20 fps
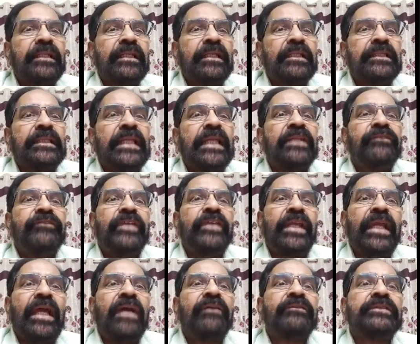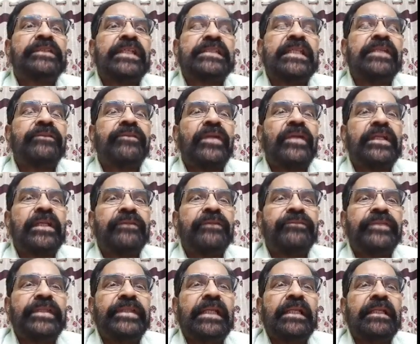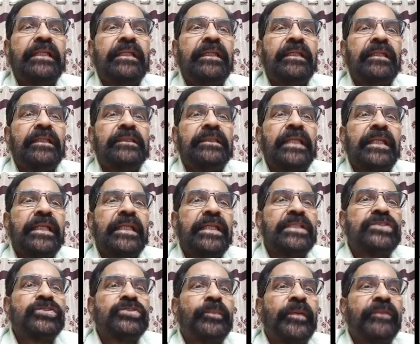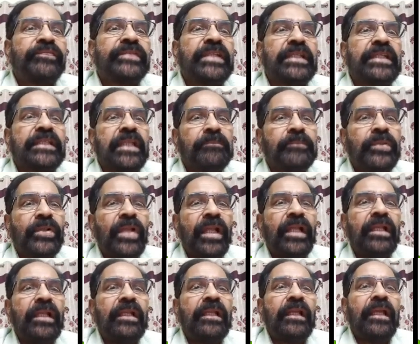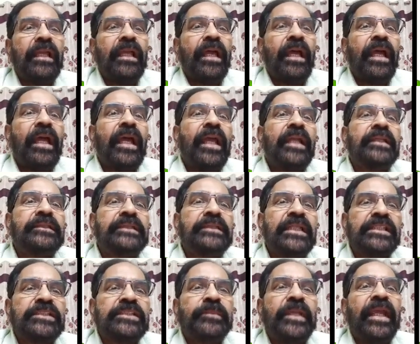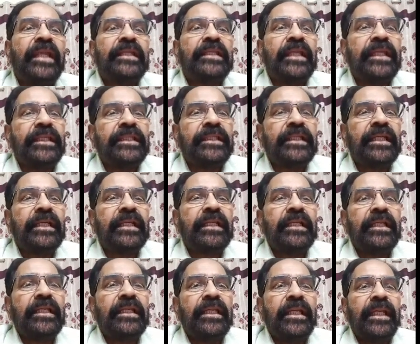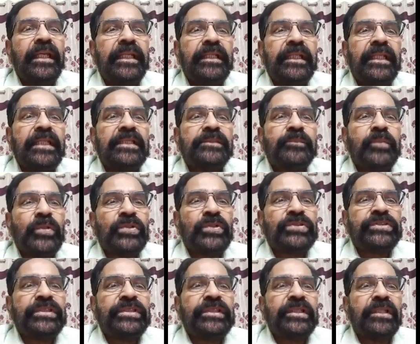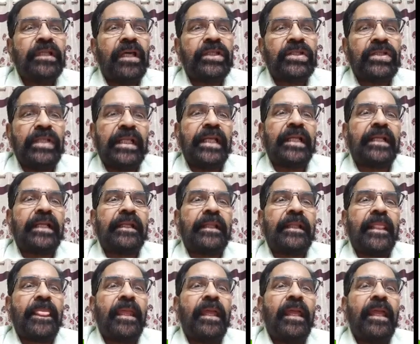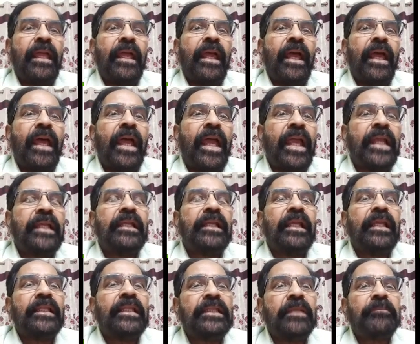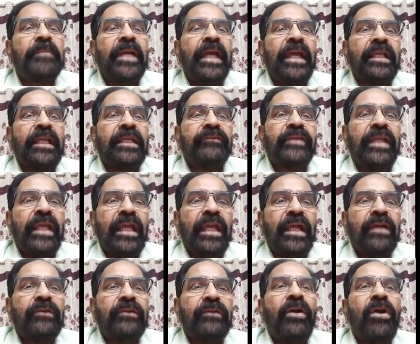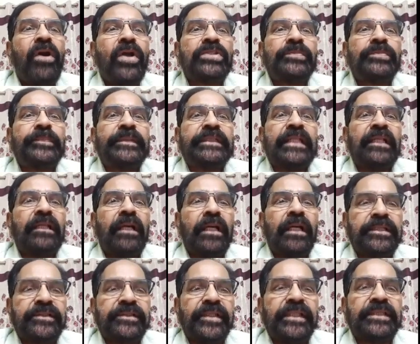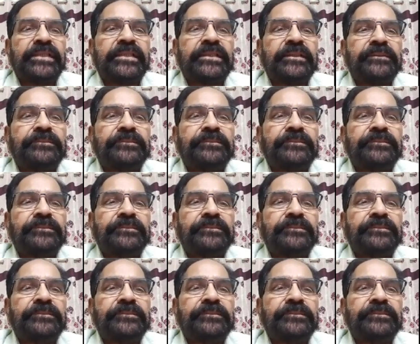Then we have just in front of ear, that is superficial temporal, and just behind the ear it is posterior auricular. And in the back we have occipital arteries.